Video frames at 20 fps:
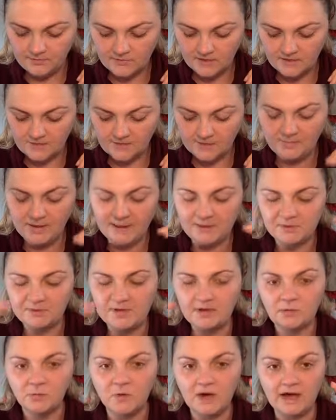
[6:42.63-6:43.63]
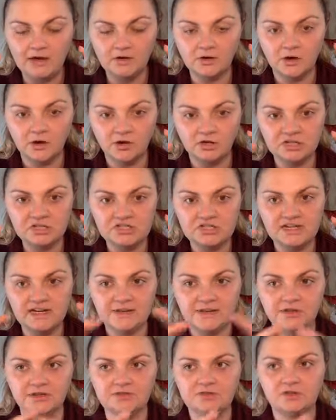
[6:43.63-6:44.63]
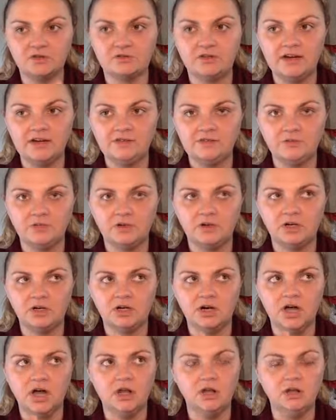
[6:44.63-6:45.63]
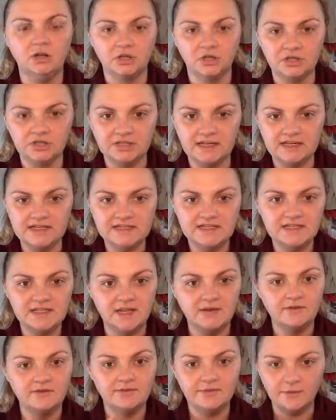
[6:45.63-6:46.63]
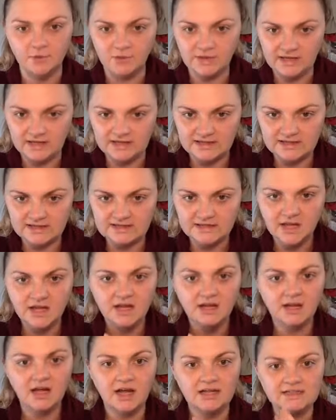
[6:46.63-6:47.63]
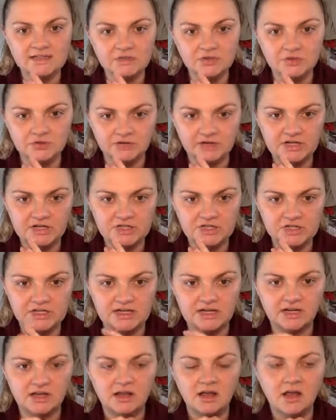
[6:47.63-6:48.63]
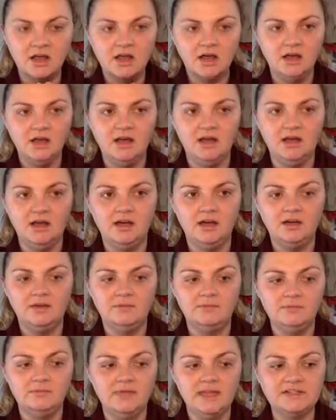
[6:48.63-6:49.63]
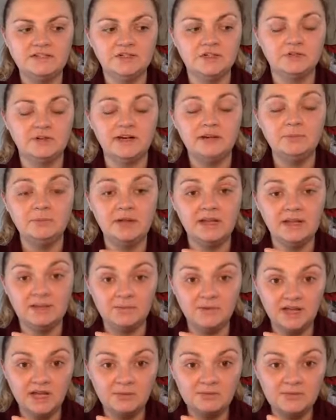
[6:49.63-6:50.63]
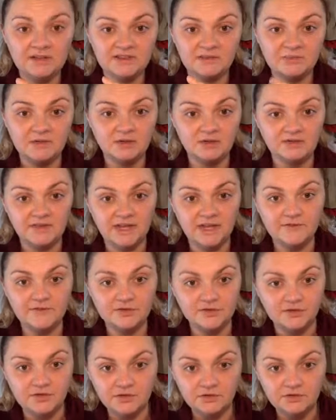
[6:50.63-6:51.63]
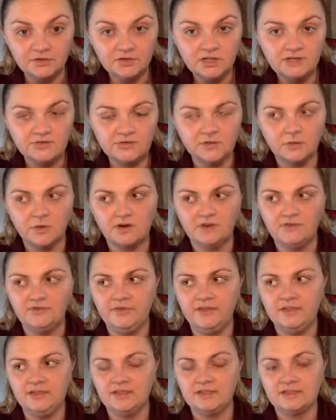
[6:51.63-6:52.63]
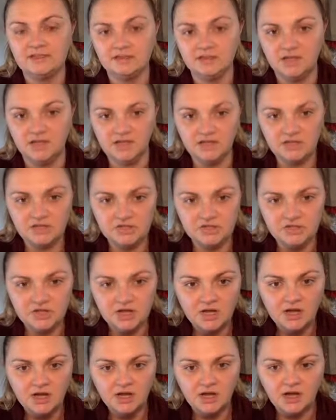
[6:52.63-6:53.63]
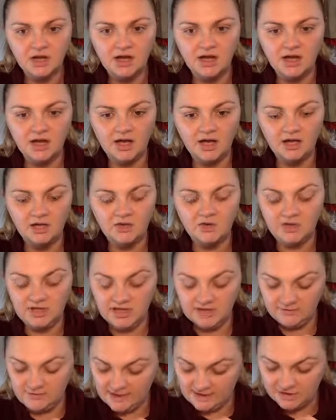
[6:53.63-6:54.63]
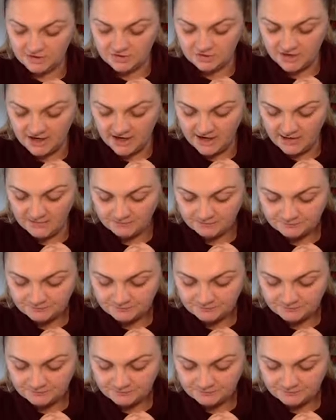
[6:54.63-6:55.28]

The peppermint and wild orange together is great for alertness and focus, concentration. It's a great pick-me-up in the middle of the afternoon if you are feeling sluggish. You can give that a try.